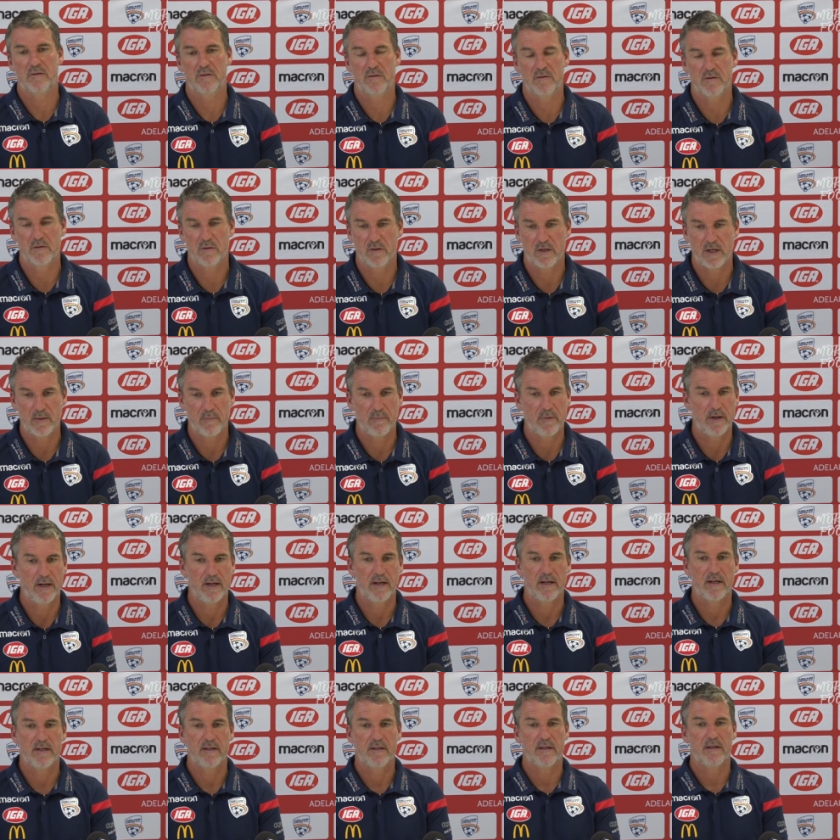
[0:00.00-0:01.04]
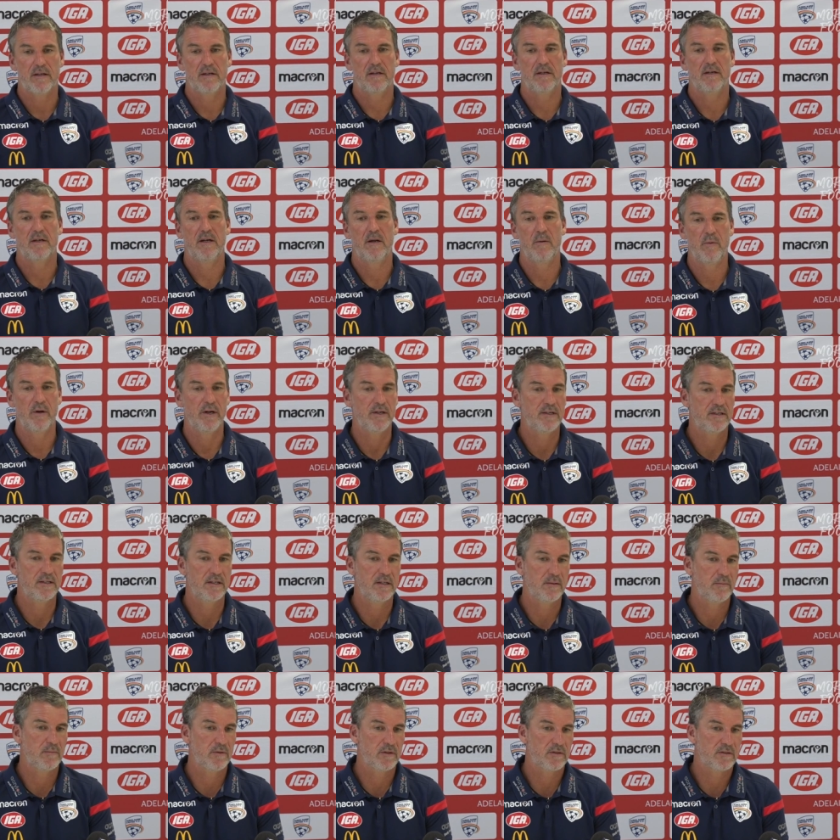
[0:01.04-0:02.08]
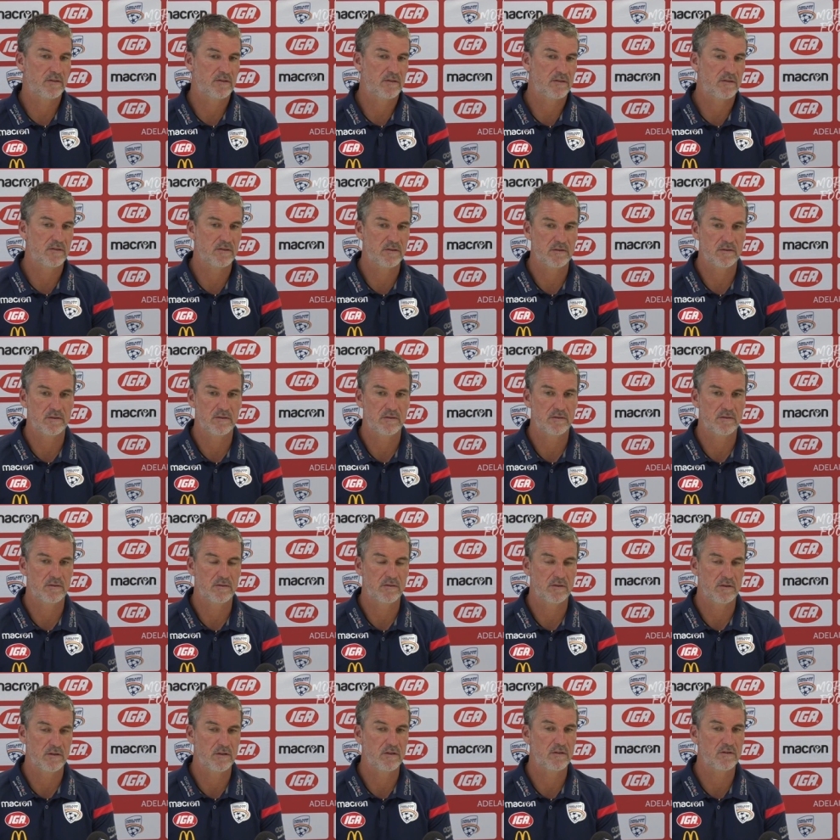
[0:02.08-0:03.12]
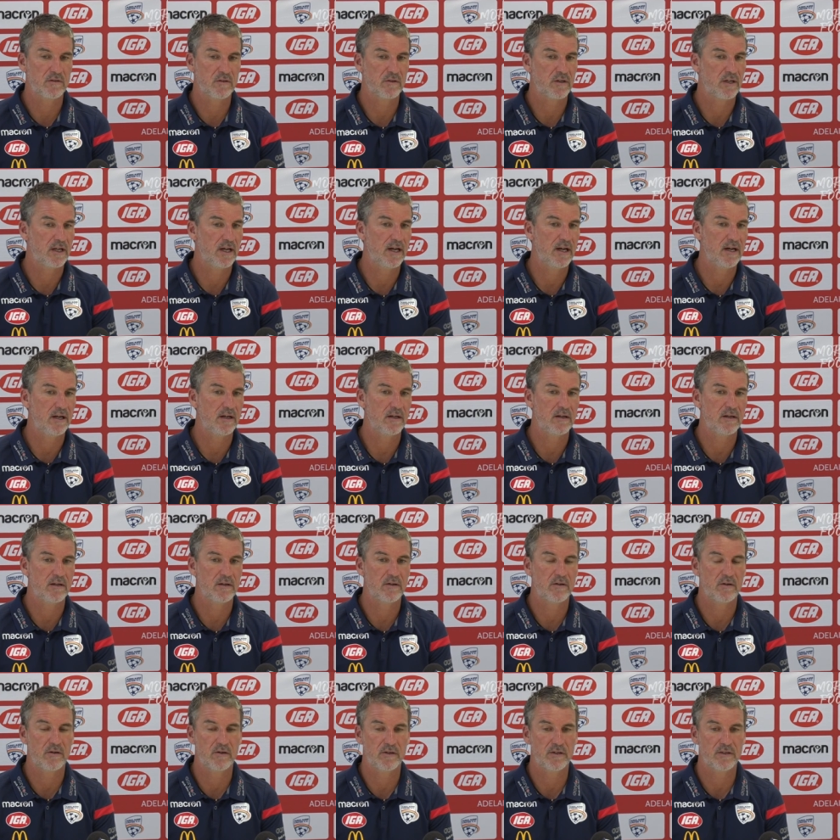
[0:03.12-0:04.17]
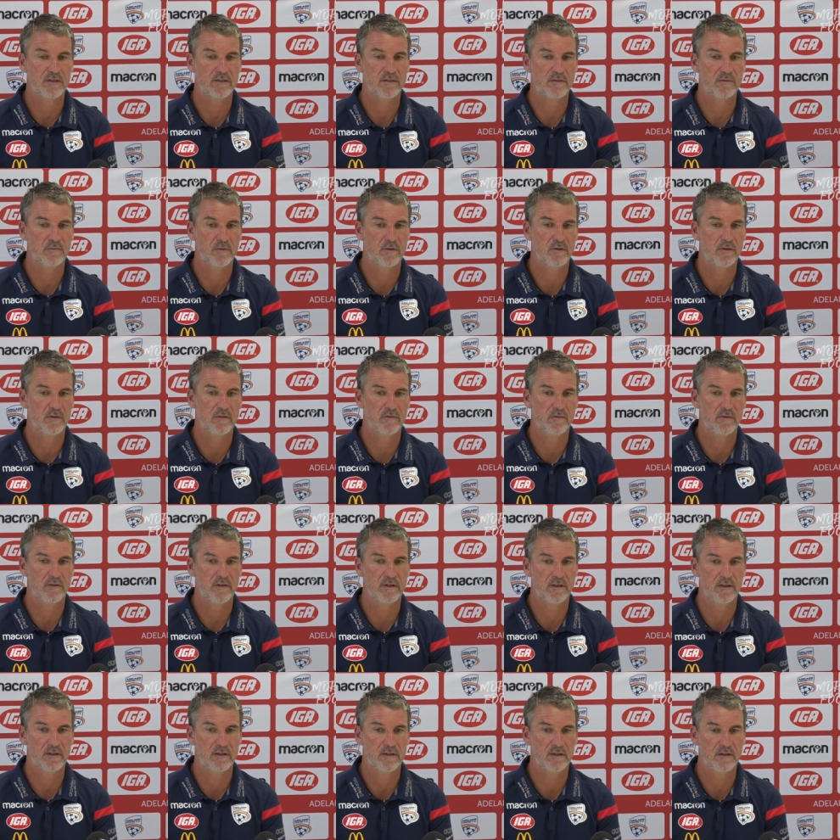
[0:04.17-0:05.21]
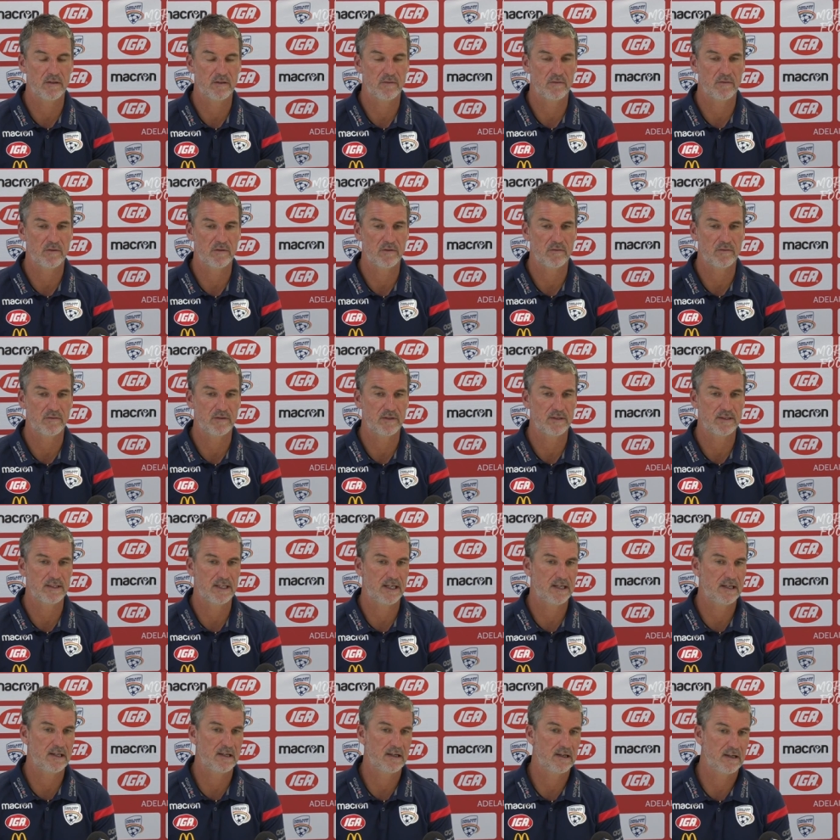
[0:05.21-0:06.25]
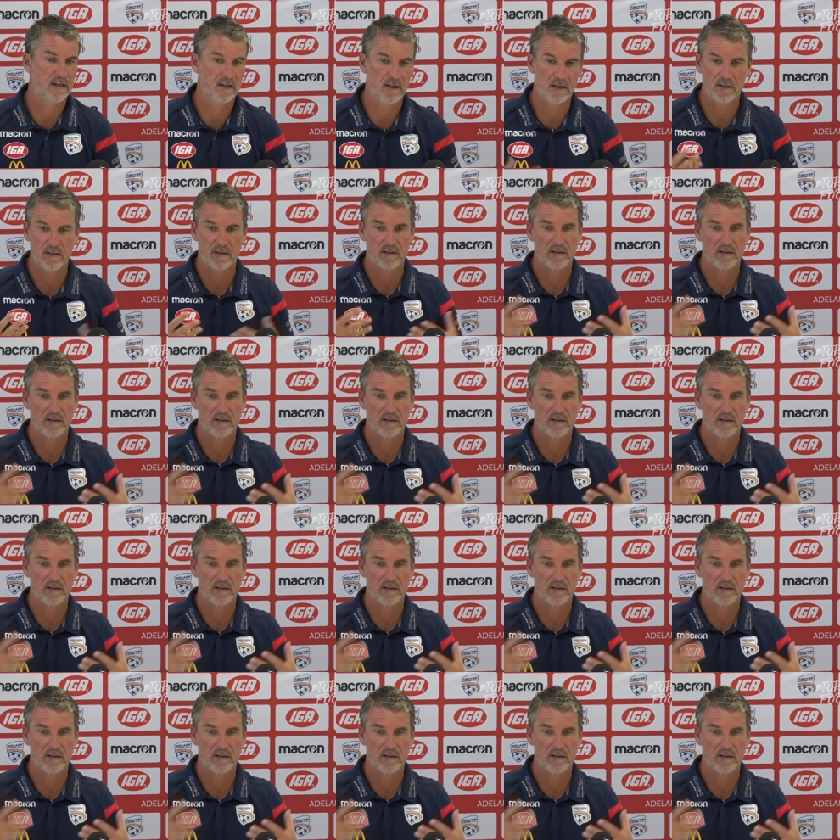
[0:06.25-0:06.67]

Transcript: To get back at the away team, it's okay, or it's one of the technical